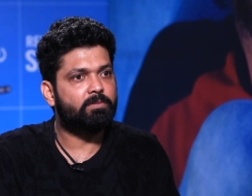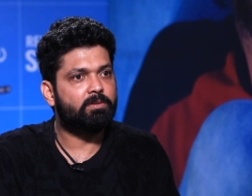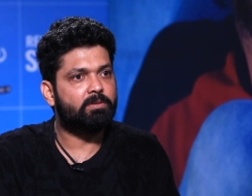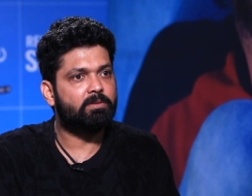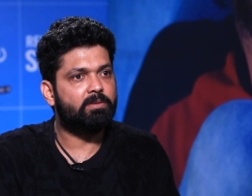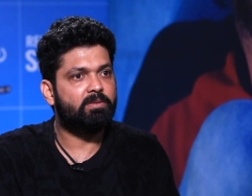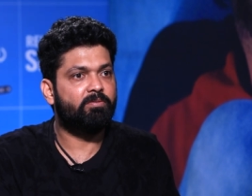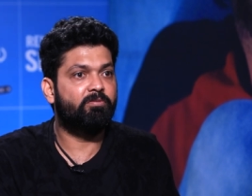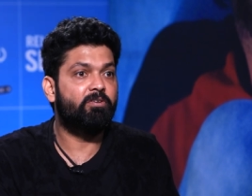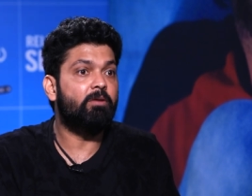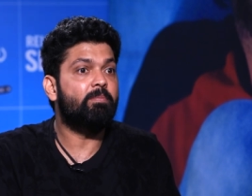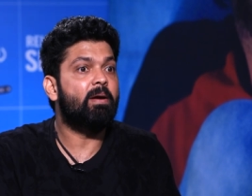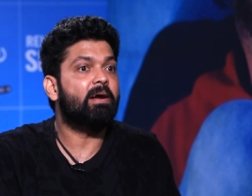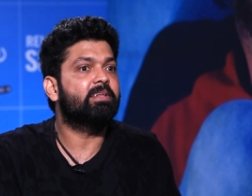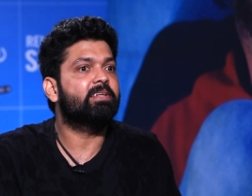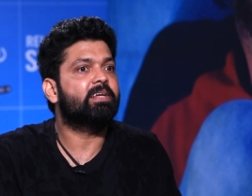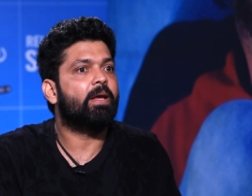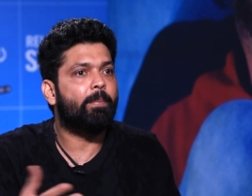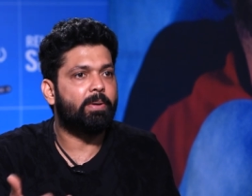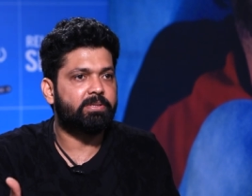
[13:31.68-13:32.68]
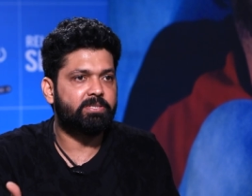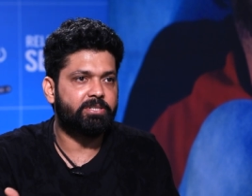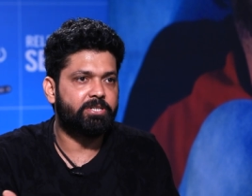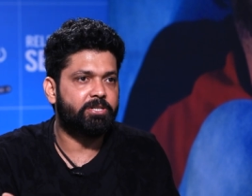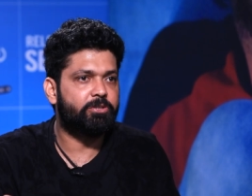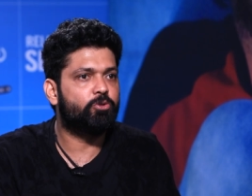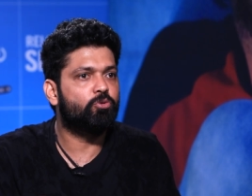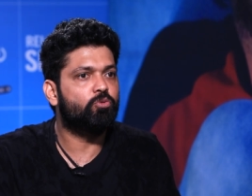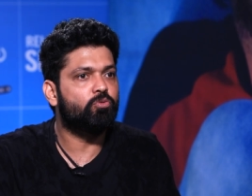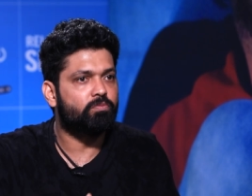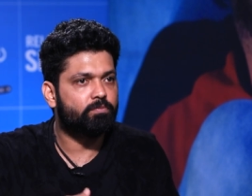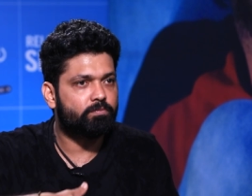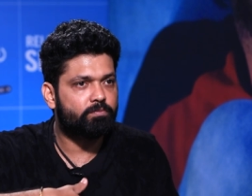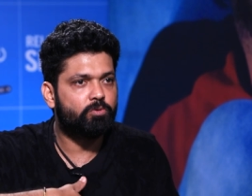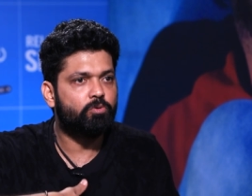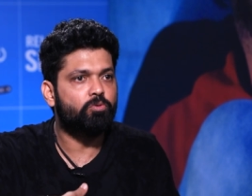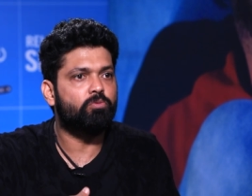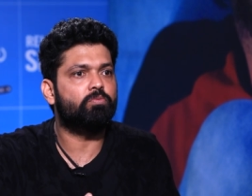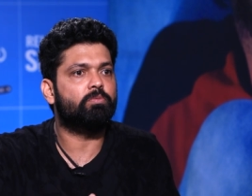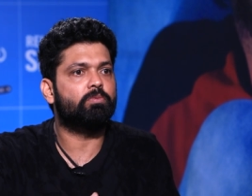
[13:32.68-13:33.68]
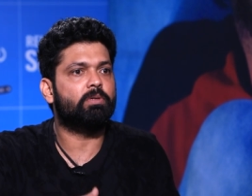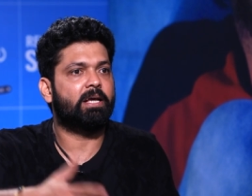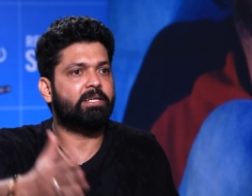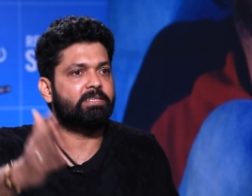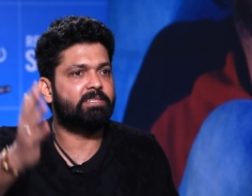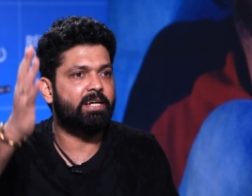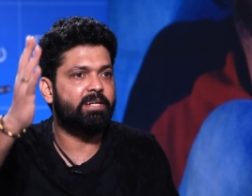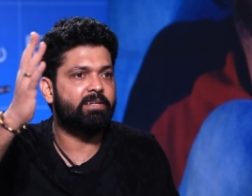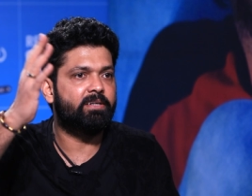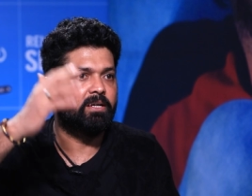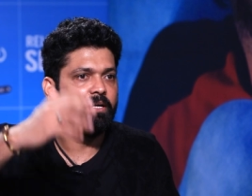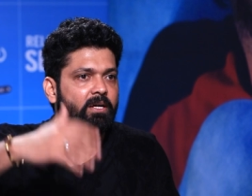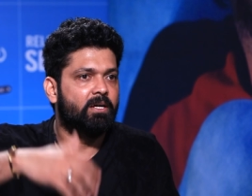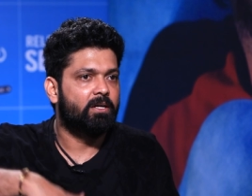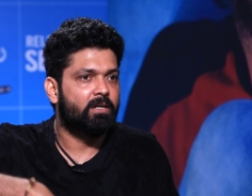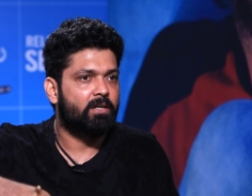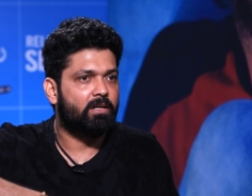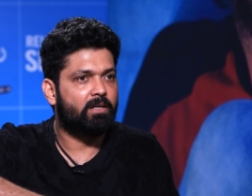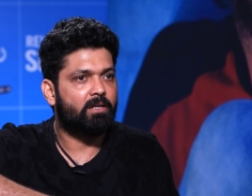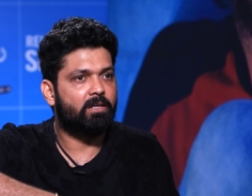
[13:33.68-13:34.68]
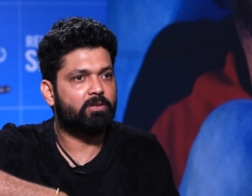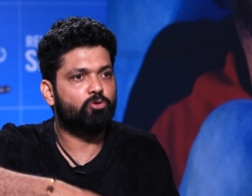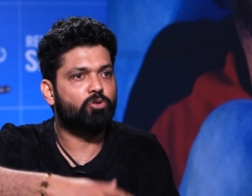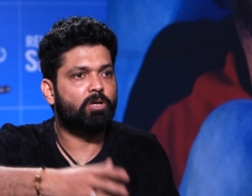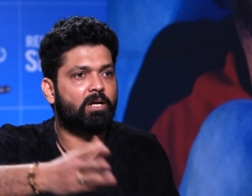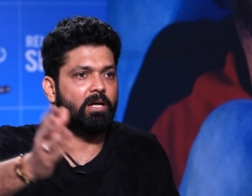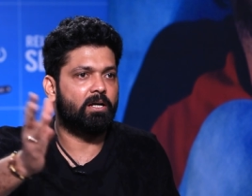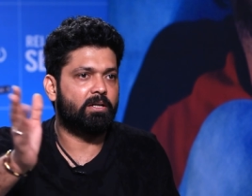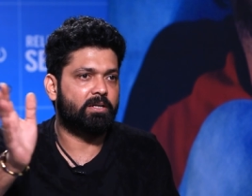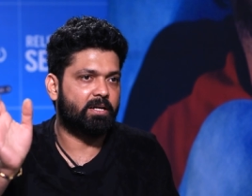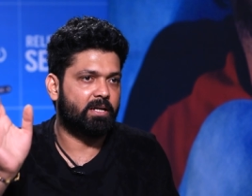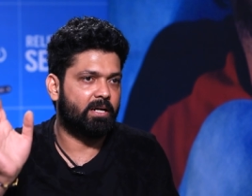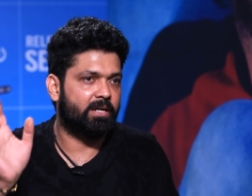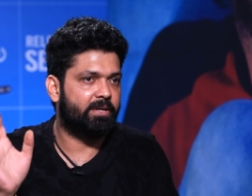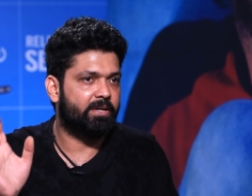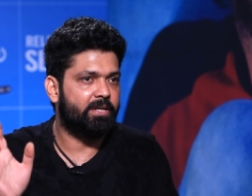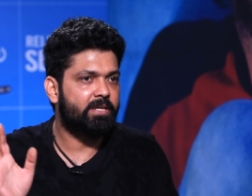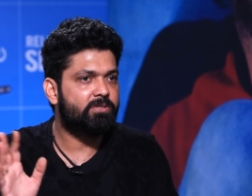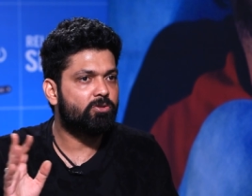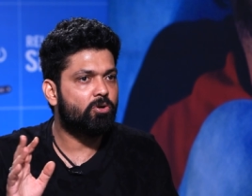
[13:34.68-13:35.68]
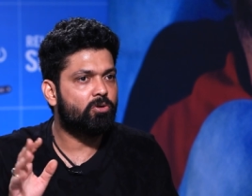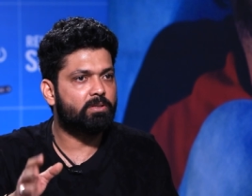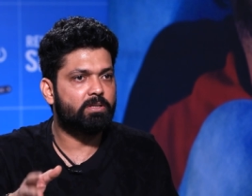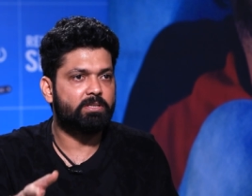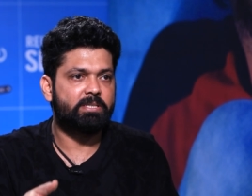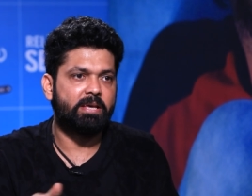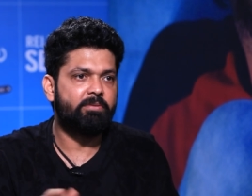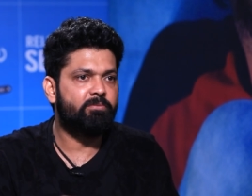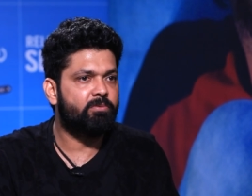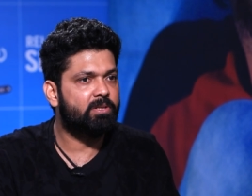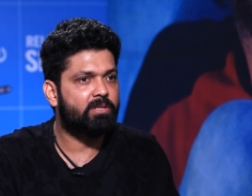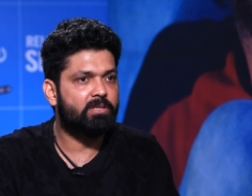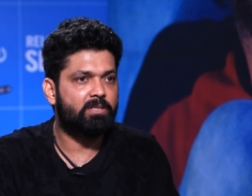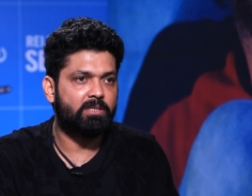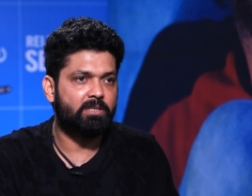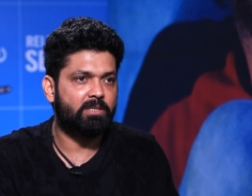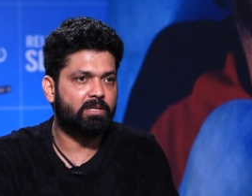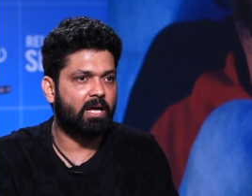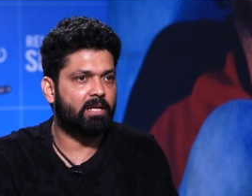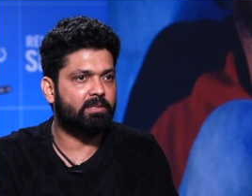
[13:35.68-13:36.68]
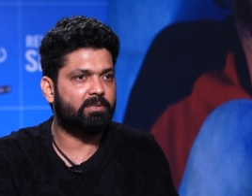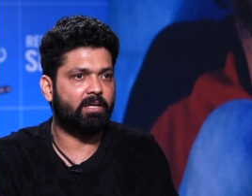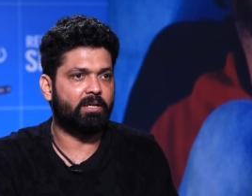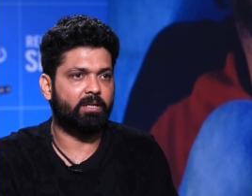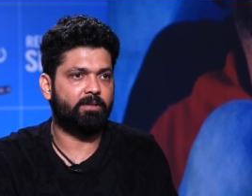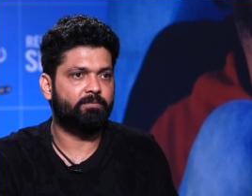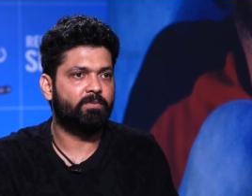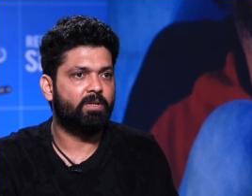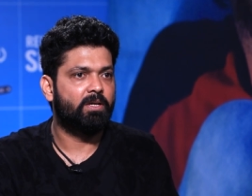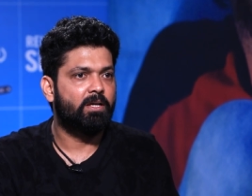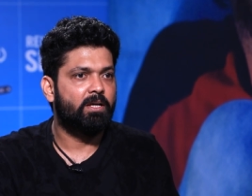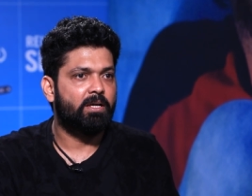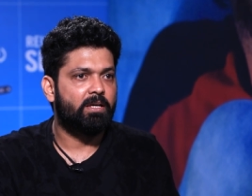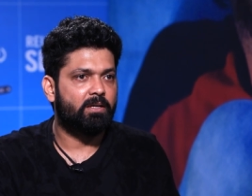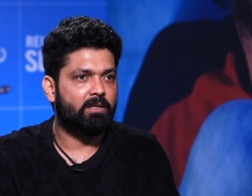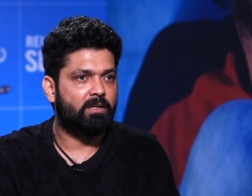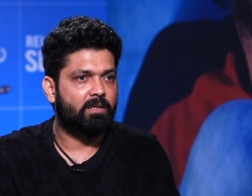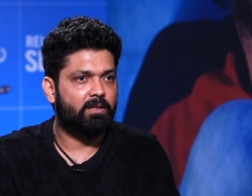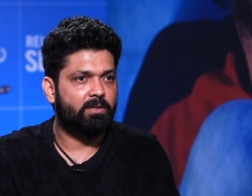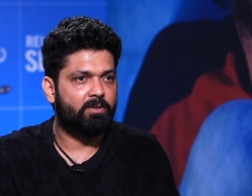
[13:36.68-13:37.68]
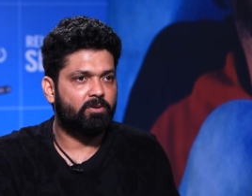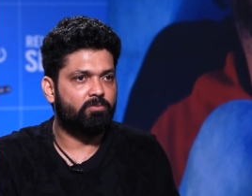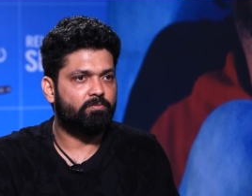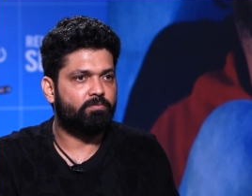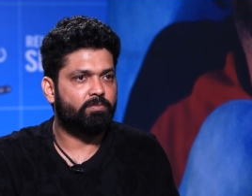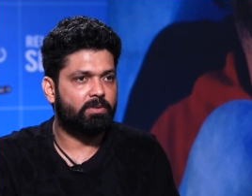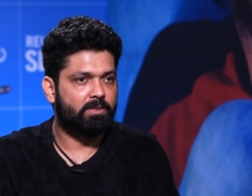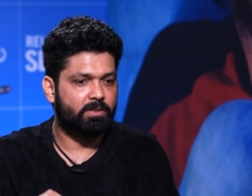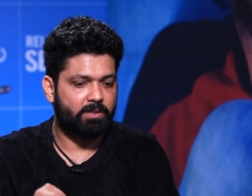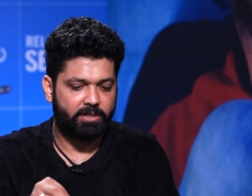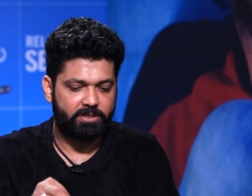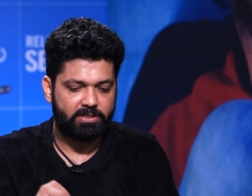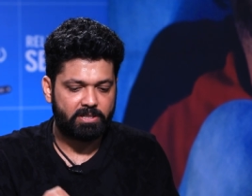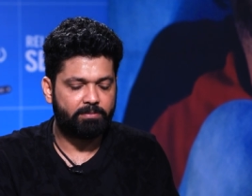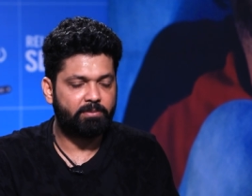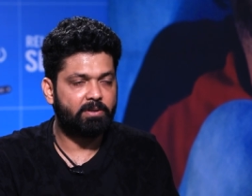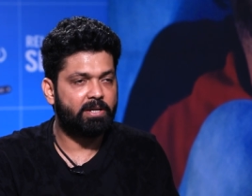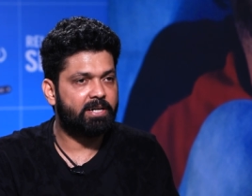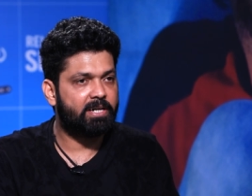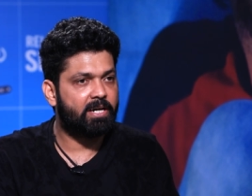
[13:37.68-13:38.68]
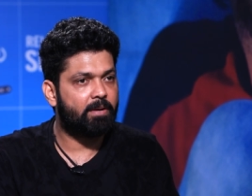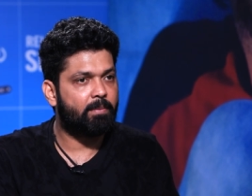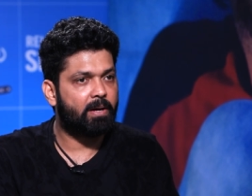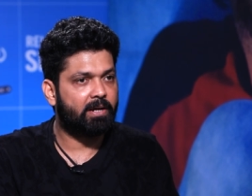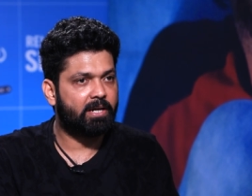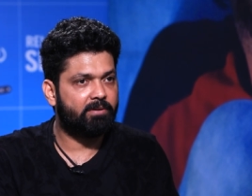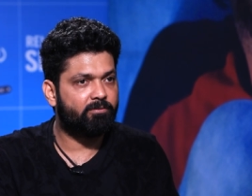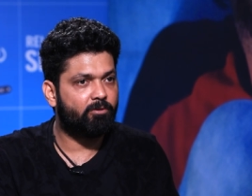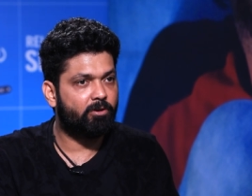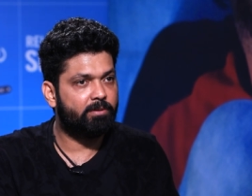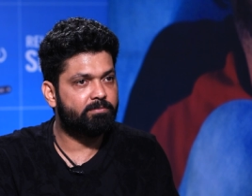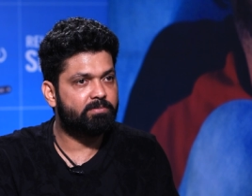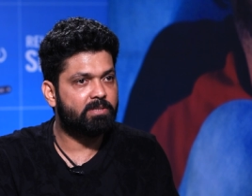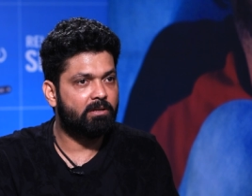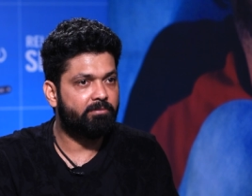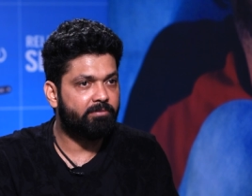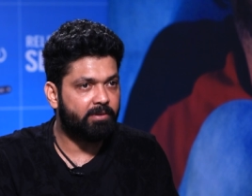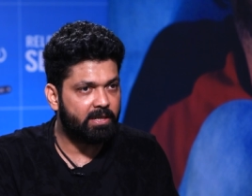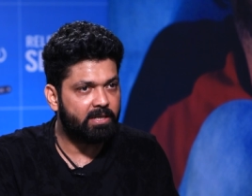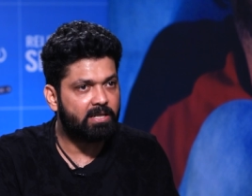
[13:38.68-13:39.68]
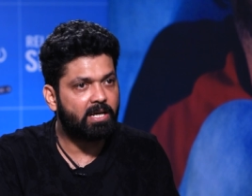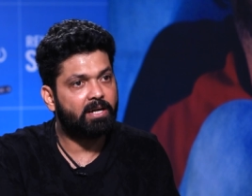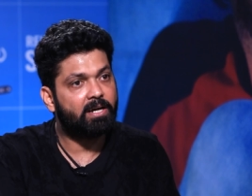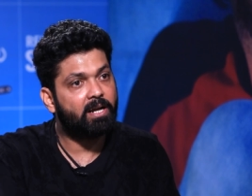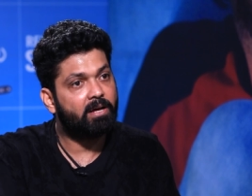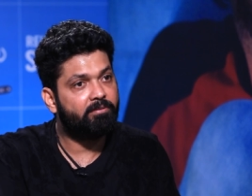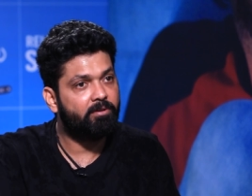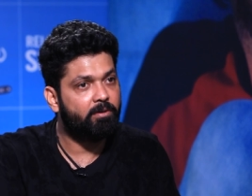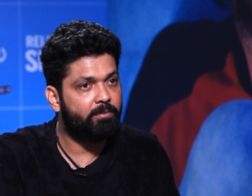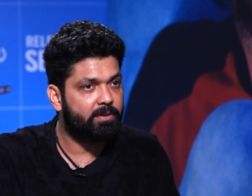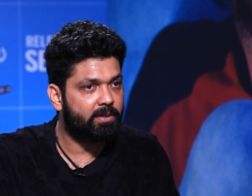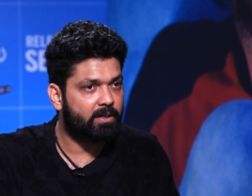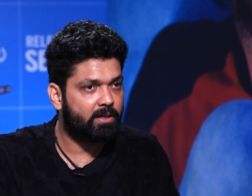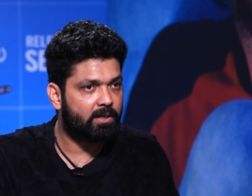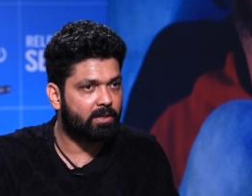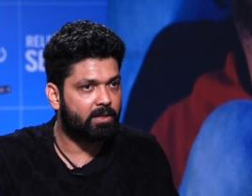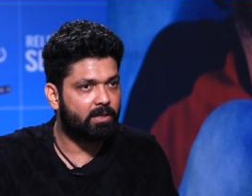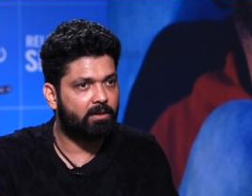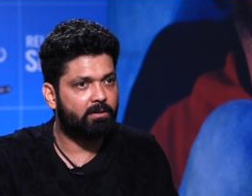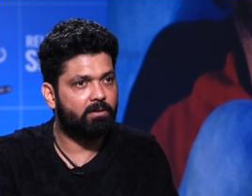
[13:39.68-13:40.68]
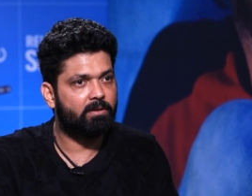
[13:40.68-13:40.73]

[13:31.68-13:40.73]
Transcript: the film had the capacity to to extend uh, to the country. So same with uh, Kantara, uh, you know, uh, Rishabh created a market for himself in Kannada film uh,